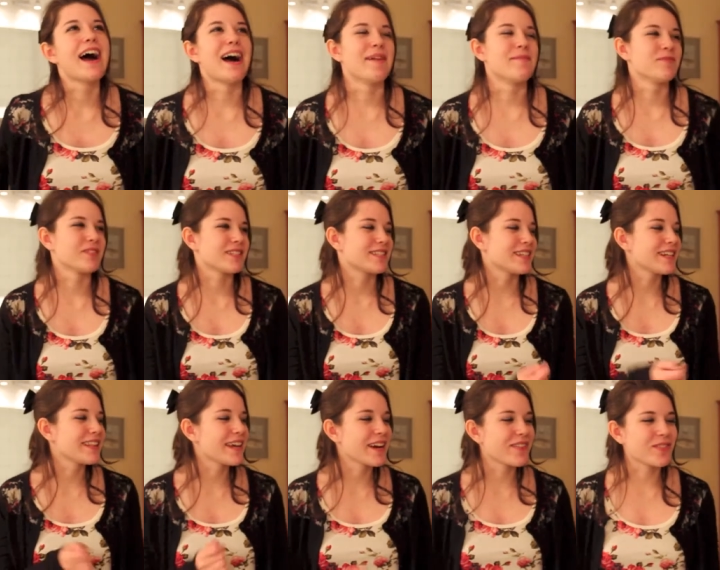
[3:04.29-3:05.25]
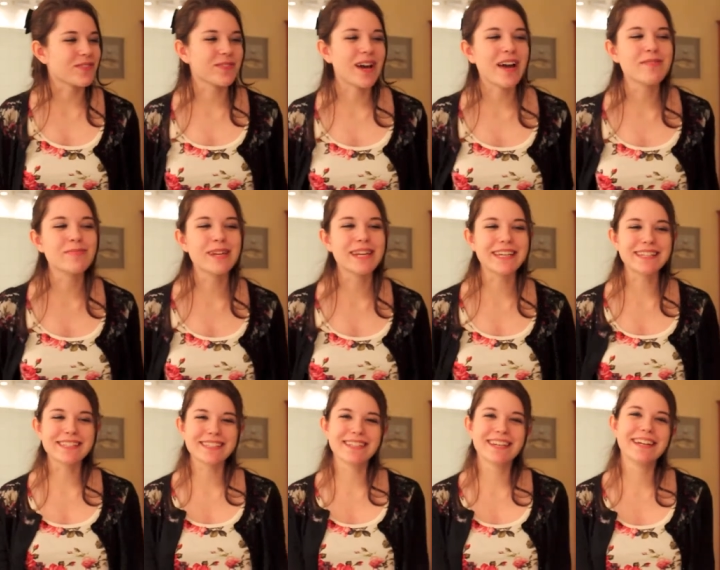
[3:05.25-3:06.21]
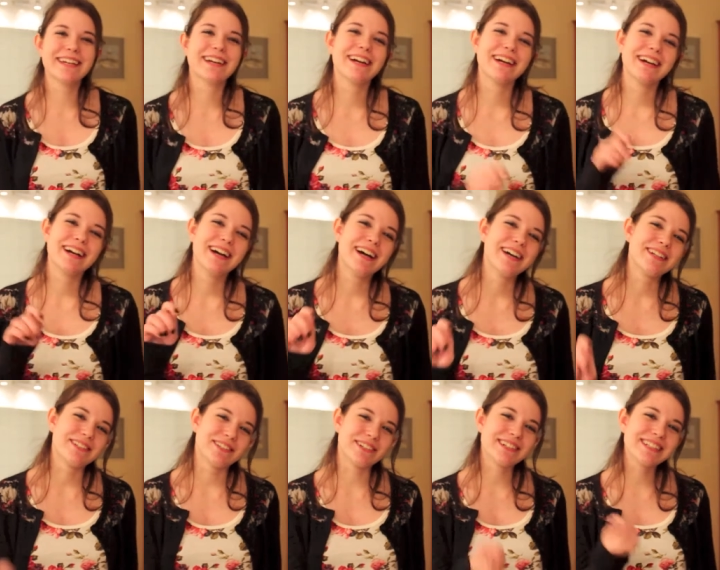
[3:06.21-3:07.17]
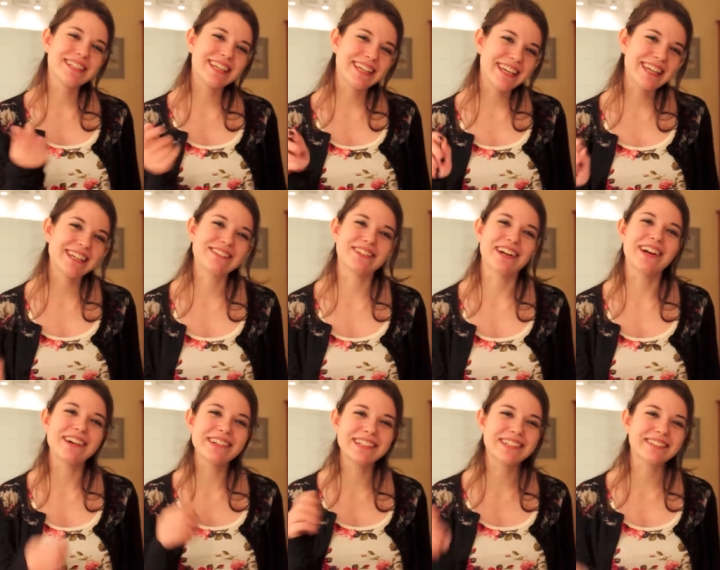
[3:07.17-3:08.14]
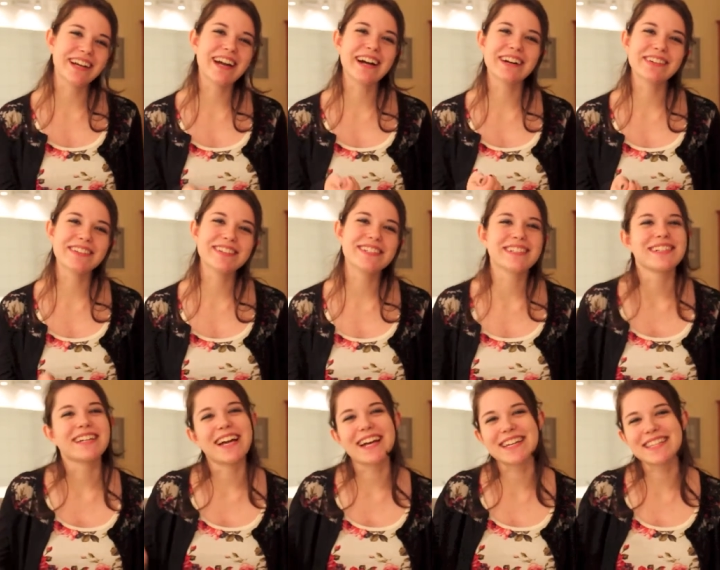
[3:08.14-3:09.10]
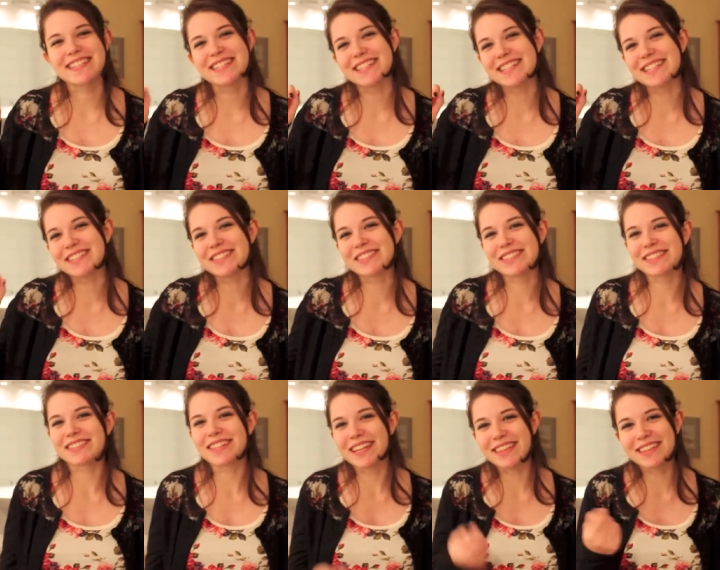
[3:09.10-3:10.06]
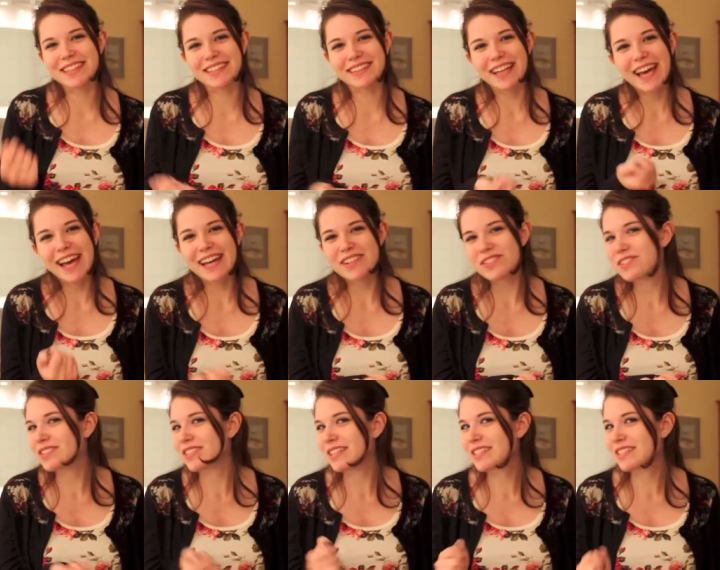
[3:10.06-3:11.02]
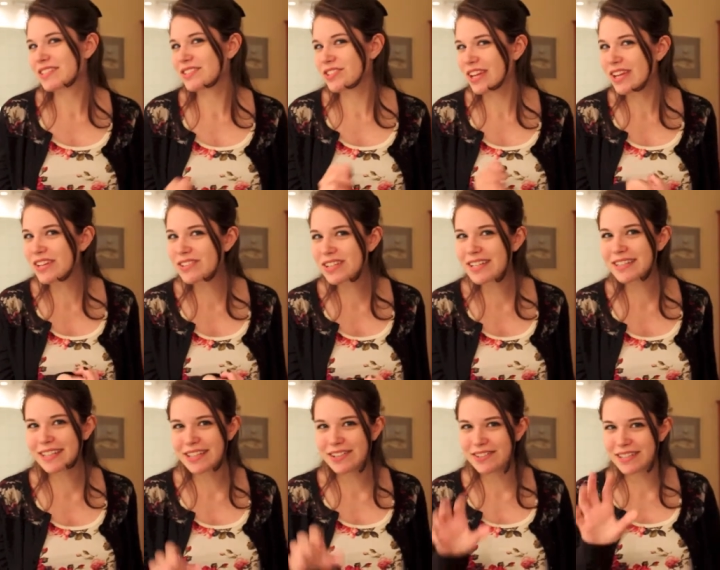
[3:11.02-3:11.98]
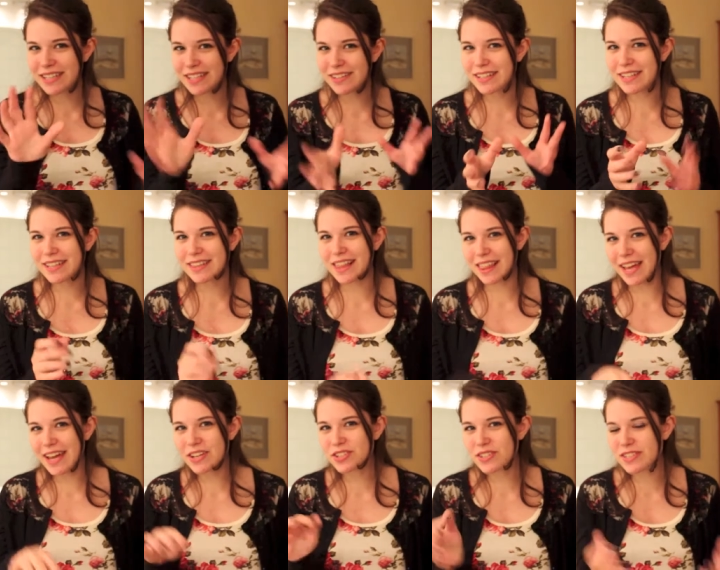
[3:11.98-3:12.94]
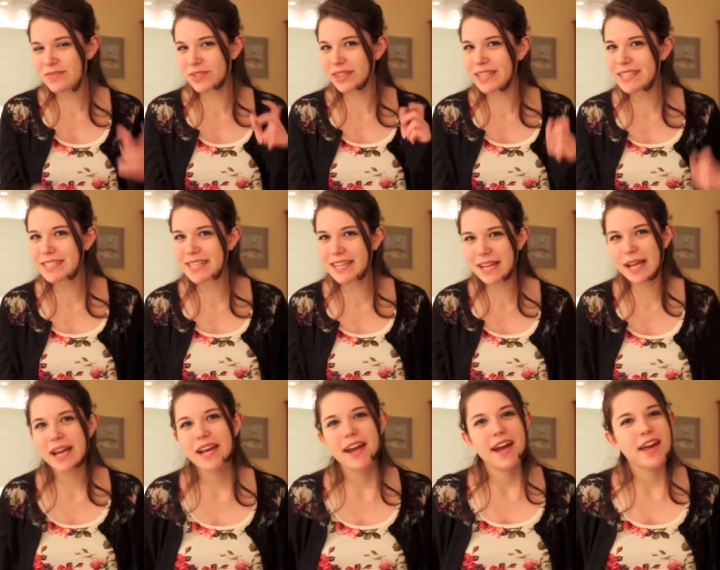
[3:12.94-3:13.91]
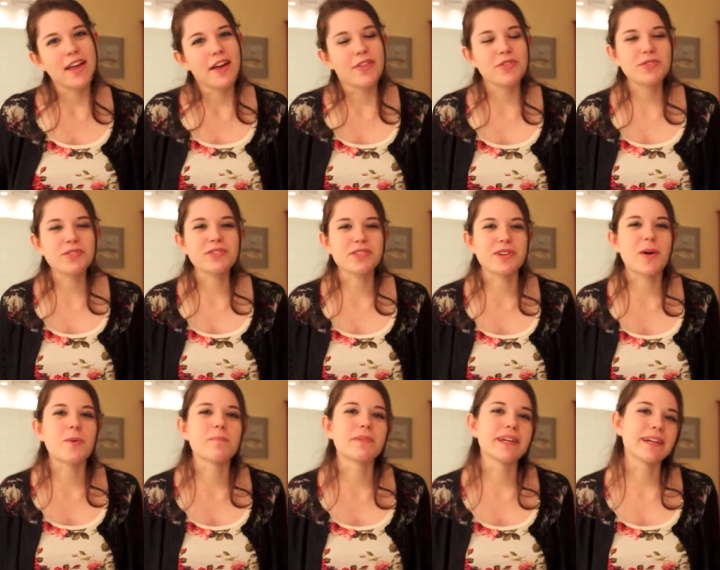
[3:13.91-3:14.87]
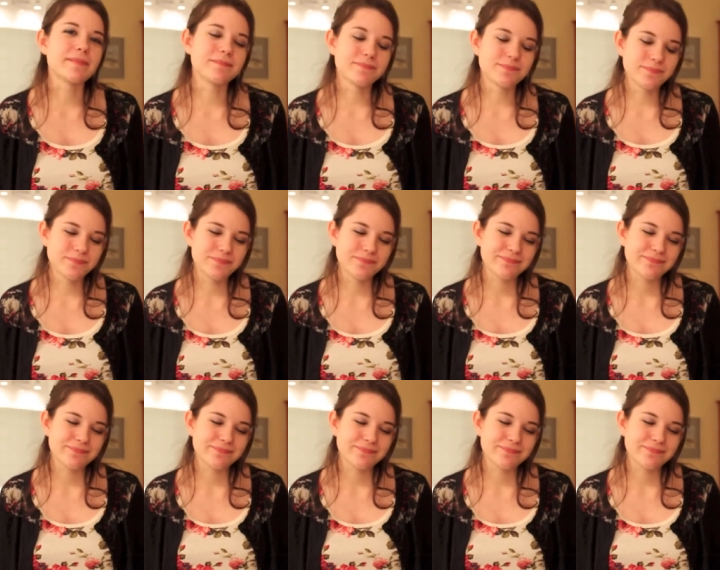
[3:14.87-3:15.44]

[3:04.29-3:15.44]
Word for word: I'm just sitting there for five minutes, turning the key around and around, and the like the latch is changing, like you can hear it, the latch is releasing. The door isn't opening.